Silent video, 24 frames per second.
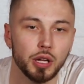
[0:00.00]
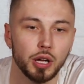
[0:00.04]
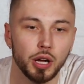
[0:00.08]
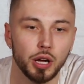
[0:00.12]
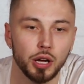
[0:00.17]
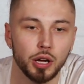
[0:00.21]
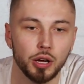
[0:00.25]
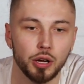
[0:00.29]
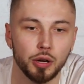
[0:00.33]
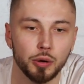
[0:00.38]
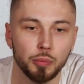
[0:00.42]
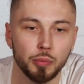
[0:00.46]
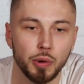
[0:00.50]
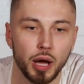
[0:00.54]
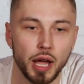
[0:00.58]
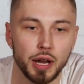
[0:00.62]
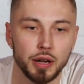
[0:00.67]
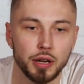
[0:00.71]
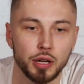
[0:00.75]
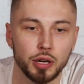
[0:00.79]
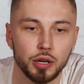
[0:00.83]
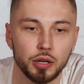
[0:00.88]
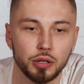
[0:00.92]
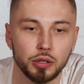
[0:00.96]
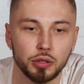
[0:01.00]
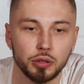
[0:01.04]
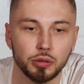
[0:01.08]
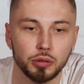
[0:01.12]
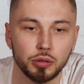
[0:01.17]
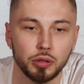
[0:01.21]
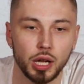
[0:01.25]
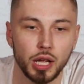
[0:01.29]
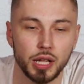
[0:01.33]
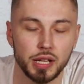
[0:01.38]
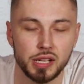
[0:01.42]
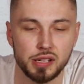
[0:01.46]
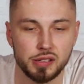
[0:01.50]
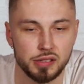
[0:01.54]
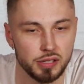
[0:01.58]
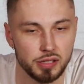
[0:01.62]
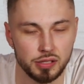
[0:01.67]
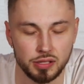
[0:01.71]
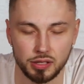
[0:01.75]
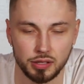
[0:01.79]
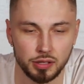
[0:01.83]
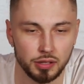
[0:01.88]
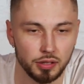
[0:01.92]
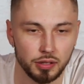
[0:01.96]
I know, and this
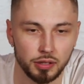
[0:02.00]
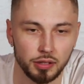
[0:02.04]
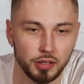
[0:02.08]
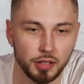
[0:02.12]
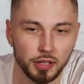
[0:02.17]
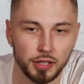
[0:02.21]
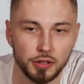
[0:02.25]
isn't